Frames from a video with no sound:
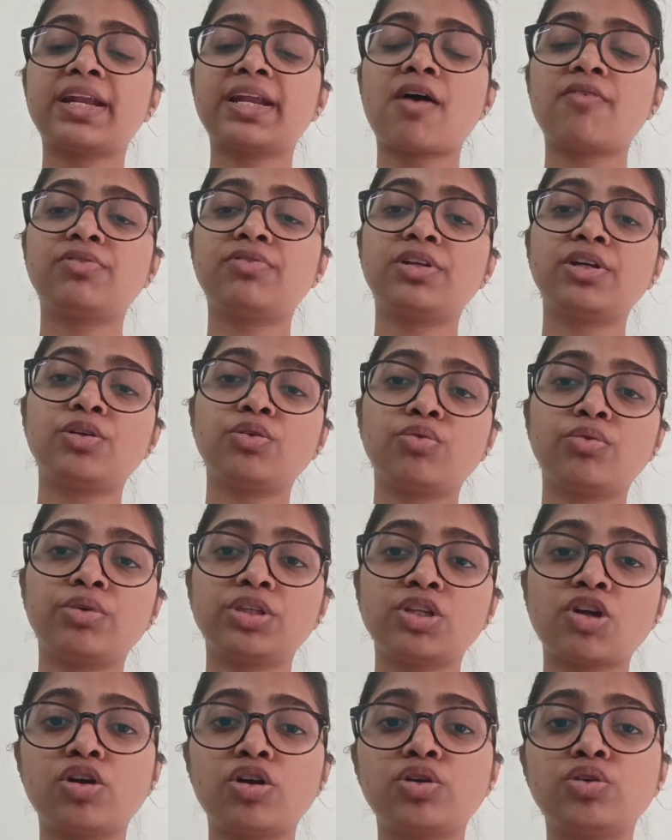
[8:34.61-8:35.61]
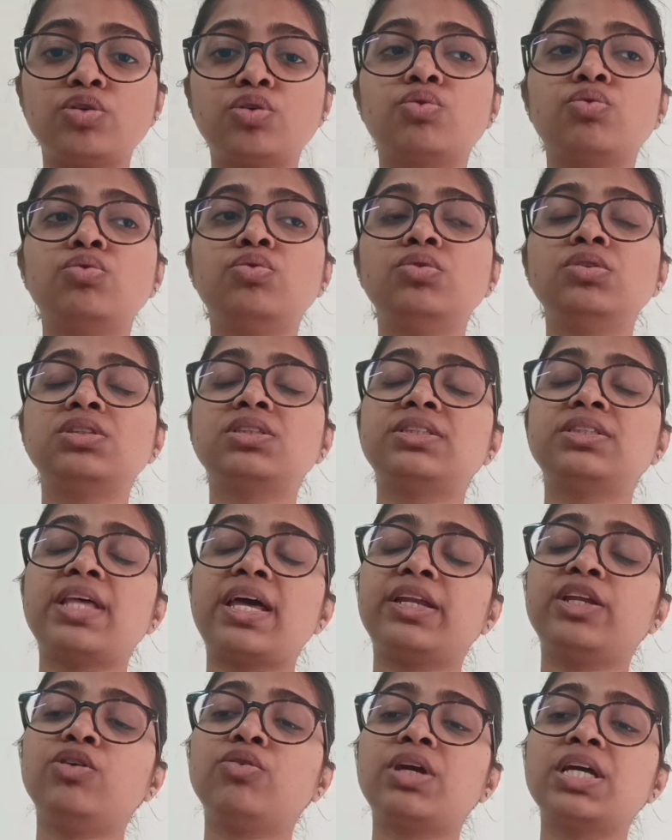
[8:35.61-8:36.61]
After knowing all the tools,
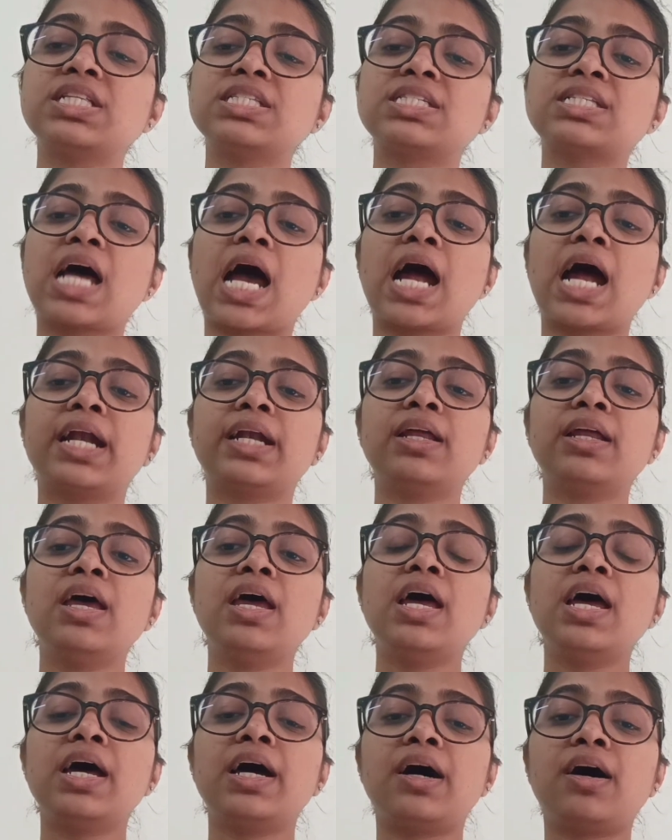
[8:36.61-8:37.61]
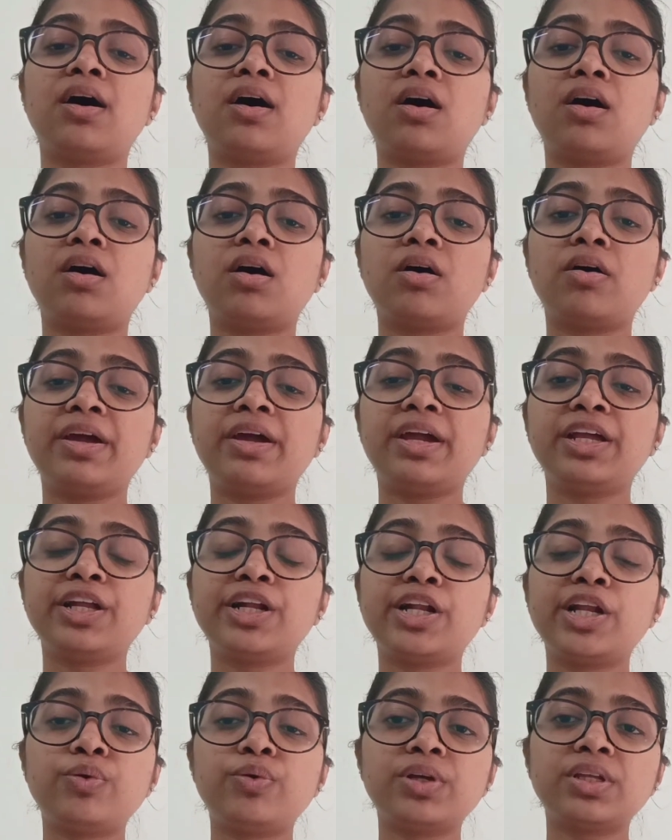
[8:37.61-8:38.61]
then you can start
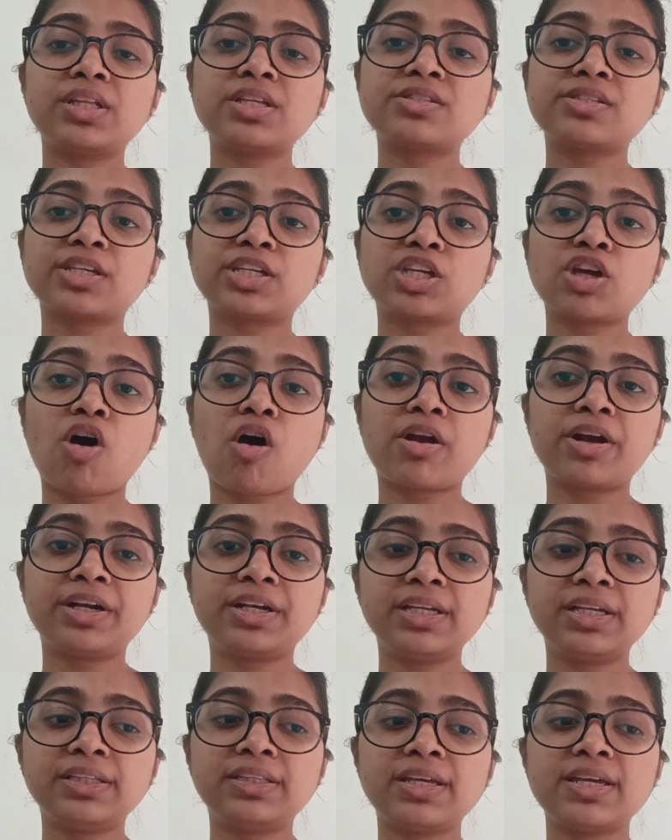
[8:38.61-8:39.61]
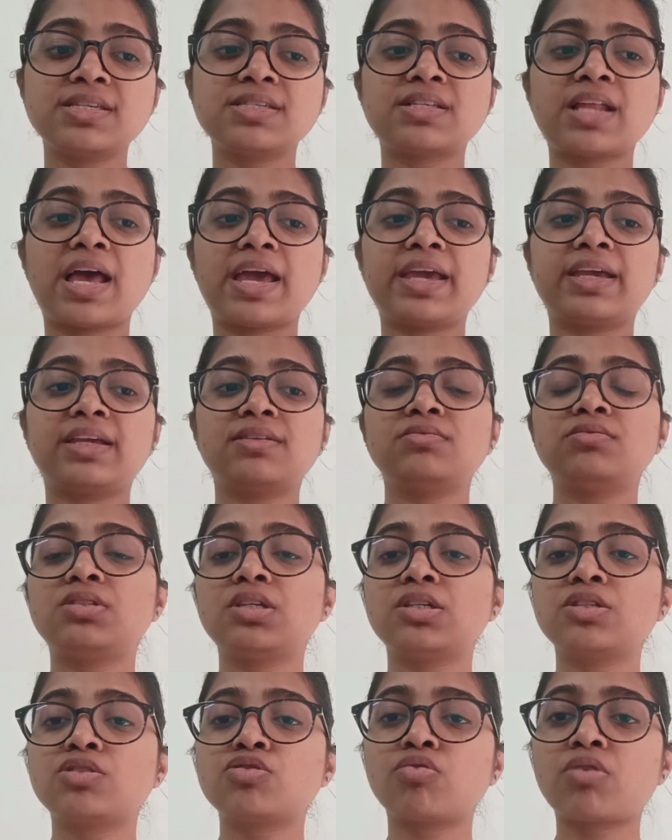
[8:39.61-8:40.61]
including the security things like
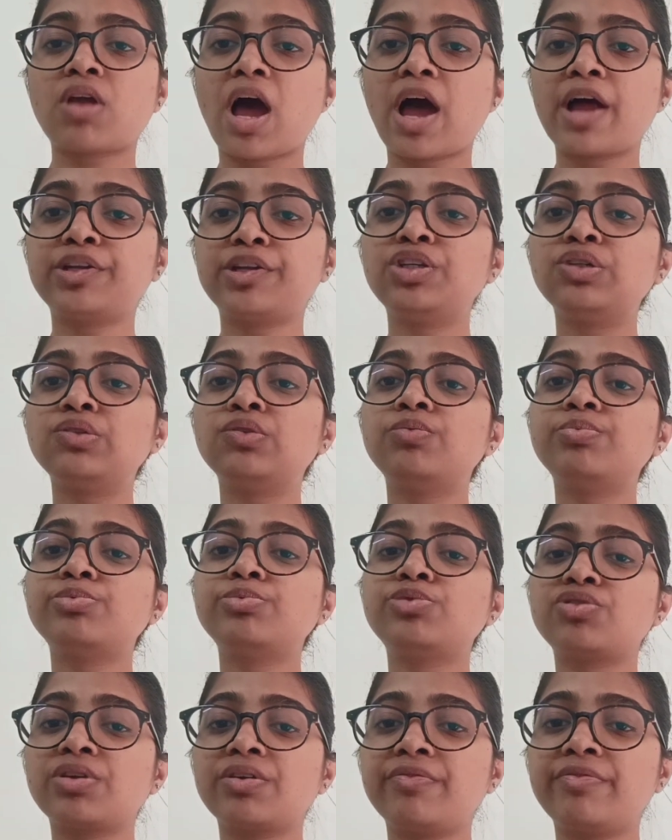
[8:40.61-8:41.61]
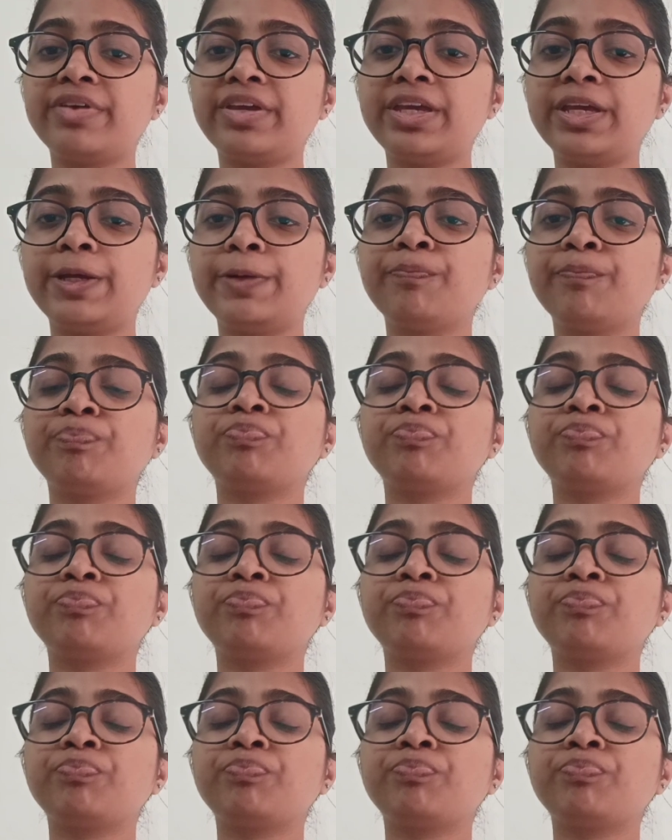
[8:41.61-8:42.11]
the Sonar Cube, Trivy,